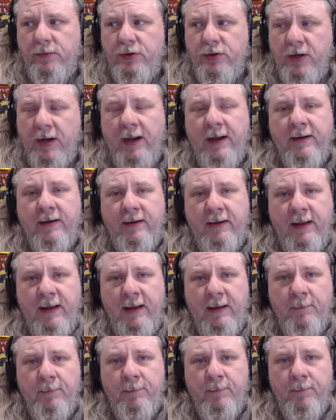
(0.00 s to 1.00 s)
trying to
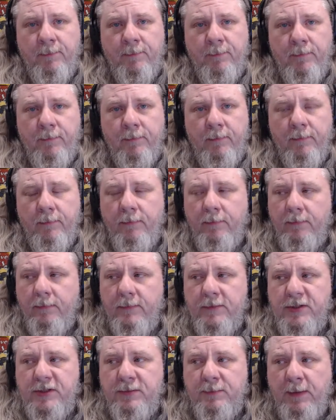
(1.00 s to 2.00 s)
keep
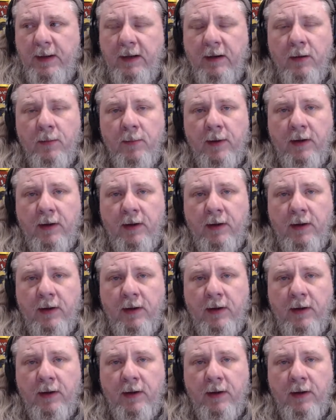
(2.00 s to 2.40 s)
Speaker